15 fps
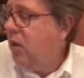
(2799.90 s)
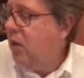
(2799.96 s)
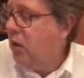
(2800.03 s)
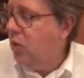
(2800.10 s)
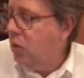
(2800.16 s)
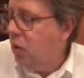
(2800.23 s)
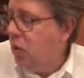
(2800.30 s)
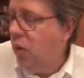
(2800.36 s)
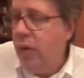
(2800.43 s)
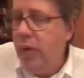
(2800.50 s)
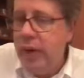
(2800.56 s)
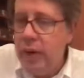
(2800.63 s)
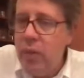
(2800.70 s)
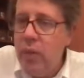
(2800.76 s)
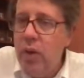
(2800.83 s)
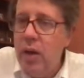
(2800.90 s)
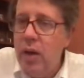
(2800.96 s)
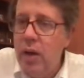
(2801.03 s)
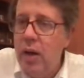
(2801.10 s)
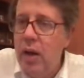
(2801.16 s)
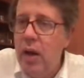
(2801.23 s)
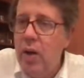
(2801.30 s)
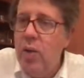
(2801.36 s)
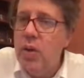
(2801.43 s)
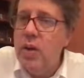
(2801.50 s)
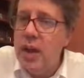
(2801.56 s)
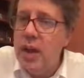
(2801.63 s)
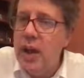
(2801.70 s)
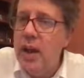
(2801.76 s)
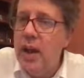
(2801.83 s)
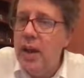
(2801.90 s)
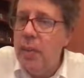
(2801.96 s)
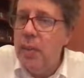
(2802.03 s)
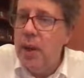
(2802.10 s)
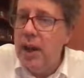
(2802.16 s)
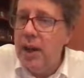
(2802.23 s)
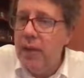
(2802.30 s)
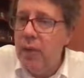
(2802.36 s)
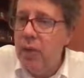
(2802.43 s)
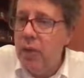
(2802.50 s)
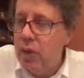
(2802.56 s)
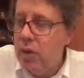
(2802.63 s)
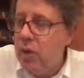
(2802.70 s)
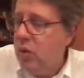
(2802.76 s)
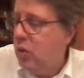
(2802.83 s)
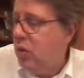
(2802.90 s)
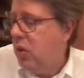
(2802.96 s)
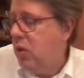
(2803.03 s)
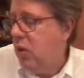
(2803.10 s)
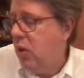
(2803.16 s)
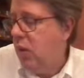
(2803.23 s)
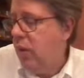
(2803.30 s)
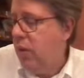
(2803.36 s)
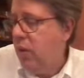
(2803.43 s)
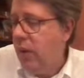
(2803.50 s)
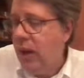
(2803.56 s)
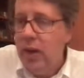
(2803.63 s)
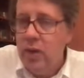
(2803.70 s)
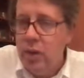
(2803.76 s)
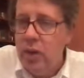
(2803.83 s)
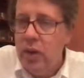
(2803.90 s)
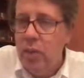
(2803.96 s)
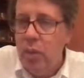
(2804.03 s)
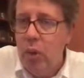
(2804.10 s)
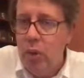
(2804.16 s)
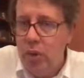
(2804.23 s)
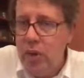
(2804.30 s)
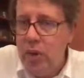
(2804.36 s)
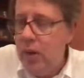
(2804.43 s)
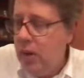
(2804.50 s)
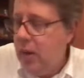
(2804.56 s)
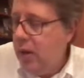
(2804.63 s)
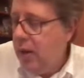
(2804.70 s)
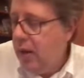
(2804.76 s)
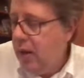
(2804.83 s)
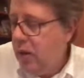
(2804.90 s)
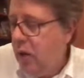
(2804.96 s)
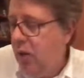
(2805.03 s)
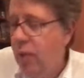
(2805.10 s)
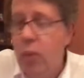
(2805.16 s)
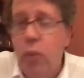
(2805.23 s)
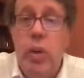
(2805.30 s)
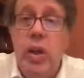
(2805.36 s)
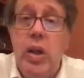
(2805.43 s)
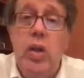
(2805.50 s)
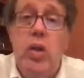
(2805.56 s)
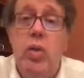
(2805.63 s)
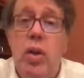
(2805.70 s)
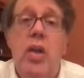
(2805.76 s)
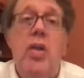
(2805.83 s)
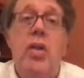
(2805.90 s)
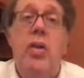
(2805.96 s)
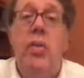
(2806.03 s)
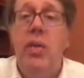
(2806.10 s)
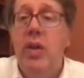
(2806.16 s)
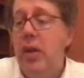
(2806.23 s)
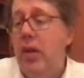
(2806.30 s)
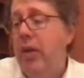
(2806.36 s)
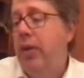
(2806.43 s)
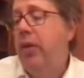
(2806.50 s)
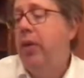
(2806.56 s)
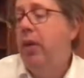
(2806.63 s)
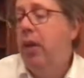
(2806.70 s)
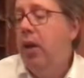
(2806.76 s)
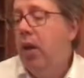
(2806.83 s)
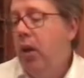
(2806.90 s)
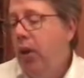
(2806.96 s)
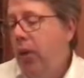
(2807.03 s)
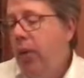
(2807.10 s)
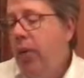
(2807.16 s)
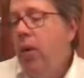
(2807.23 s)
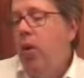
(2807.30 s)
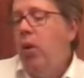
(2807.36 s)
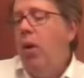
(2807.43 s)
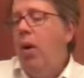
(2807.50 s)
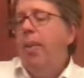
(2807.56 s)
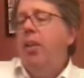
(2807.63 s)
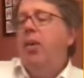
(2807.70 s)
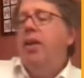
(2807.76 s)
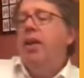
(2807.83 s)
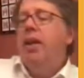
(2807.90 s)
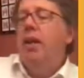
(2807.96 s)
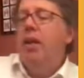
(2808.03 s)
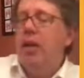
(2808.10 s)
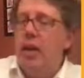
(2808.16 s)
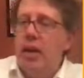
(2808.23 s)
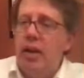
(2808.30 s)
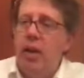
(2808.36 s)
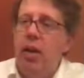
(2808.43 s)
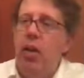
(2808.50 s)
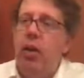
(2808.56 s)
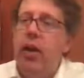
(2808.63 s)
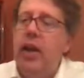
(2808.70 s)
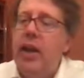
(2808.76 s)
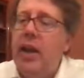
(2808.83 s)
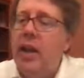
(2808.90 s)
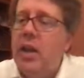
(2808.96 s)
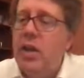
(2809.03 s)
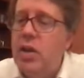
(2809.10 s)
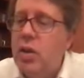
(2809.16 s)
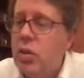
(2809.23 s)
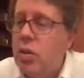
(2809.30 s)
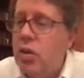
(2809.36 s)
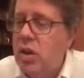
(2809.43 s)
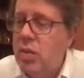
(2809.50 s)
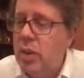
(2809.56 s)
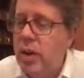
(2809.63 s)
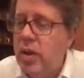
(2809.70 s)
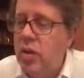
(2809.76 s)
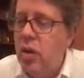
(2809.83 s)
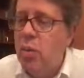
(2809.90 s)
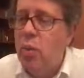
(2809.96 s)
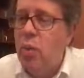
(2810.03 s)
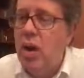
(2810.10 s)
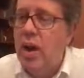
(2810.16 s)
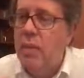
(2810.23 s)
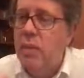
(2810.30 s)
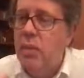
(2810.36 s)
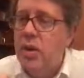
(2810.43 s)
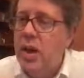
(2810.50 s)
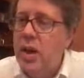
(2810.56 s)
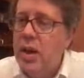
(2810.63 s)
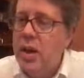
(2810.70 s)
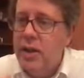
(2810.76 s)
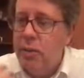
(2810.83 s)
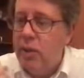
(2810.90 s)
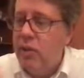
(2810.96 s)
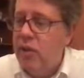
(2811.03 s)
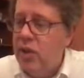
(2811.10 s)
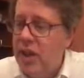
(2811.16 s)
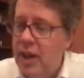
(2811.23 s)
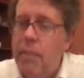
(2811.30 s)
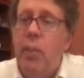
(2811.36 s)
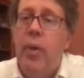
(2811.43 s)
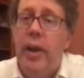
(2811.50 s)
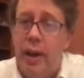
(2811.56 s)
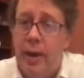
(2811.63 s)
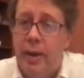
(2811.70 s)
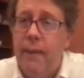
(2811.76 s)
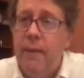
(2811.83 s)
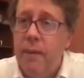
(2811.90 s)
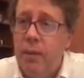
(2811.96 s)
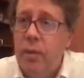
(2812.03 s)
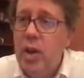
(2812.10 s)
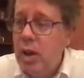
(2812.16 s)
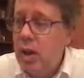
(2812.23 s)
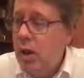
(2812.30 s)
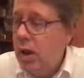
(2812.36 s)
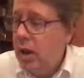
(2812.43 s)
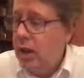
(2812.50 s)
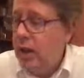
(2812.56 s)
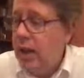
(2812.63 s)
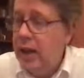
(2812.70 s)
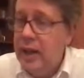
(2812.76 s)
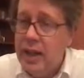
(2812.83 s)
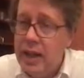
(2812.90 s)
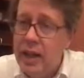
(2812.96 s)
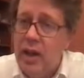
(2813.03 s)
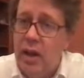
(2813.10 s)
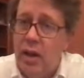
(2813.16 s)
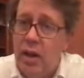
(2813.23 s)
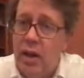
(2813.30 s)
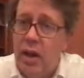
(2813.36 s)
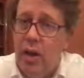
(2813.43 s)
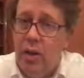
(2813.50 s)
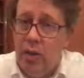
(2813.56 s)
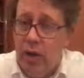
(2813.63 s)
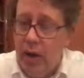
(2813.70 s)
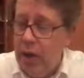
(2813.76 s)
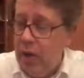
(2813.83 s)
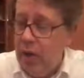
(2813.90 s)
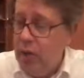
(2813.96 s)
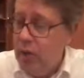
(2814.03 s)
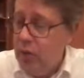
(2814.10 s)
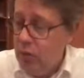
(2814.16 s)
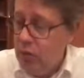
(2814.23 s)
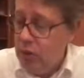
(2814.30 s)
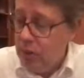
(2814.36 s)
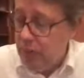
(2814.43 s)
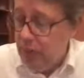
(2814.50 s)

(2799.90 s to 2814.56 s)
control and understand the behavior of the solutions over the rational numbers. sort of a reconstruction result. You can almost think that looking at the solutions modulo primes is a way of sampling and getting data on how the solutions